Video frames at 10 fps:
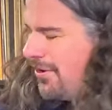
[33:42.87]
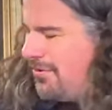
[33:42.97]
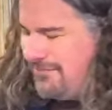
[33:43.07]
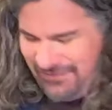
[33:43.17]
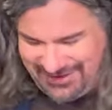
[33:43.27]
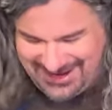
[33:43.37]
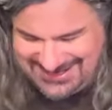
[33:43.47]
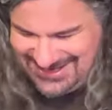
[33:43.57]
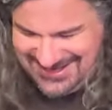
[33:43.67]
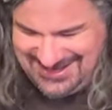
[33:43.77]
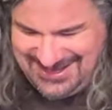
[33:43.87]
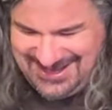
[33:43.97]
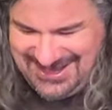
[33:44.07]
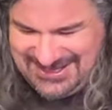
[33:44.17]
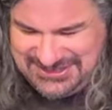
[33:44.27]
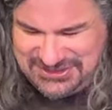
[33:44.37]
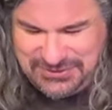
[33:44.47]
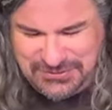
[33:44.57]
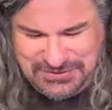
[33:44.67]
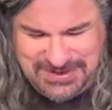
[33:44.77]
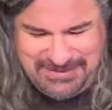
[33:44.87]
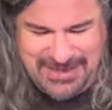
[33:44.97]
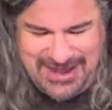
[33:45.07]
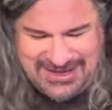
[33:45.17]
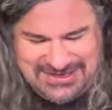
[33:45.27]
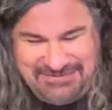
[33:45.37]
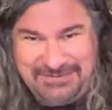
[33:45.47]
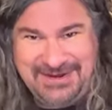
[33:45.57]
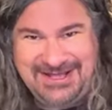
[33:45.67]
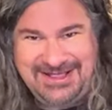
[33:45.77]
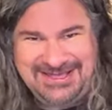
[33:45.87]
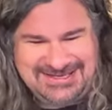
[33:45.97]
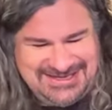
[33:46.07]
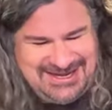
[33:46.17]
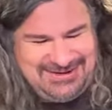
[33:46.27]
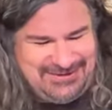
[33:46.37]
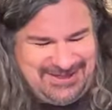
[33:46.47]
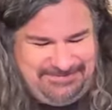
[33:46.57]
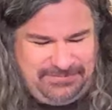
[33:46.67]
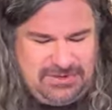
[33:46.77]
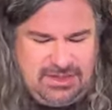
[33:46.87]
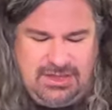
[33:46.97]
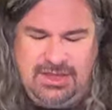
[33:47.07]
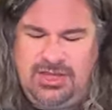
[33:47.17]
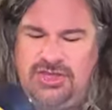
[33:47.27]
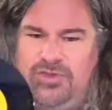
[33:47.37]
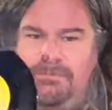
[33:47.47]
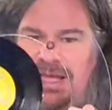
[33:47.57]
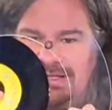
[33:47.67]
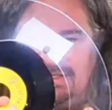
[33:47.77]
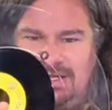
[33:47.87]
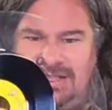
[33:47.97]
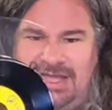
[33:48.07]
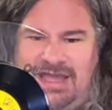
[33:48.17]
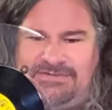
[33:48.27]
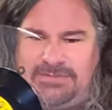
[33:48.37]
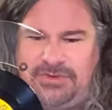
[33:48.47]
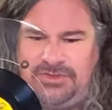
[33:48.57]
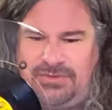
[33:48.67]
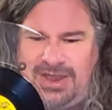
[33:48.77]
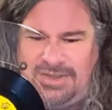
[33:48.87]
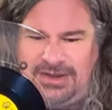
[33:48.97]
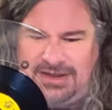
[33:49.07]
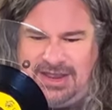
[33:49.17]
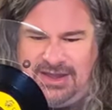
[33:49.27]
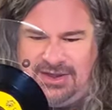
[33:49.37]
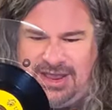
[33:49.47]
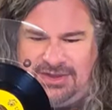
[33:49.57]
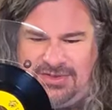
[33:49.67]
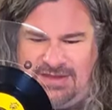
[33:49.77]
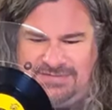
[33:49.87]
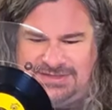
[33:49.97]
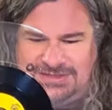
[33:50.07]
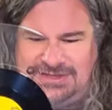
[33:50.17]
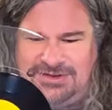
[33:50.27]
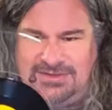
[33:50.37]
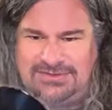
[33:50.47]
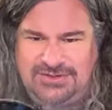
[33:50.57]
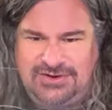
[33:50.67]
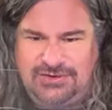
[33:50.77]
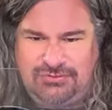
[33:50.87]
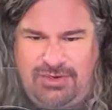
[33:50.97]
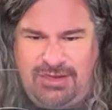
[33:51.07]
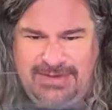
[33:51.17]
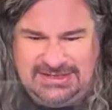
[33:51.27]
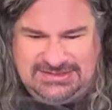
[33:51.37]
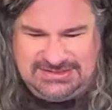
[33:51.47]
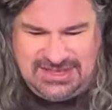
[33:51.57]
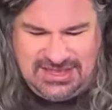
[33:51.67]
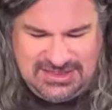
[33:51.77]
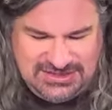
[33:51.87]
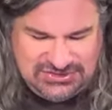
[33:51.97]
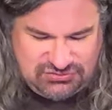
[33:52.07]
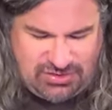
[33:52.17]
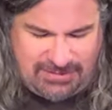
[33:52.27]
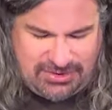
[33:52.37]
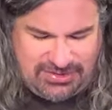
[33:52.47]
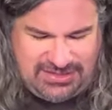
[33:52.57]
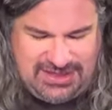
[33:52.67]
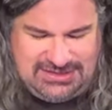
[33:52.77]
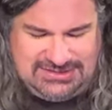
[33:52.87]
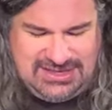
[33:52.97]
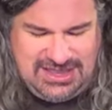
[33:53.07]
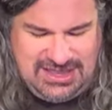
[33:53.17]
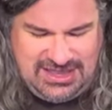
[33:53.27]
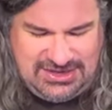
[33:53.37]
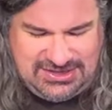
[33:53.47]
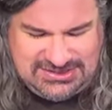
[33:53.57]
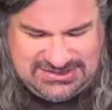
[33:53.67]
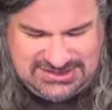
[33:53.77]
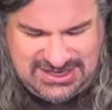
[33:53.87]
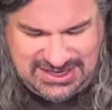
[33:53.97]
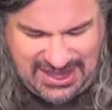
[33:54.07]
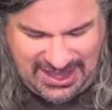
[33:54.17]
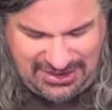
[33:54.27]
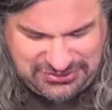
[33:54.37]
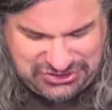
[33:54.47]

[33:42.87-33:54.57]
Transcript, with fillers: over it. And so it wouldn't be a bad idea for me to clean this anyway. You basically have to put the record in here and you have these little sort of grommets, these rubber things. And you can see how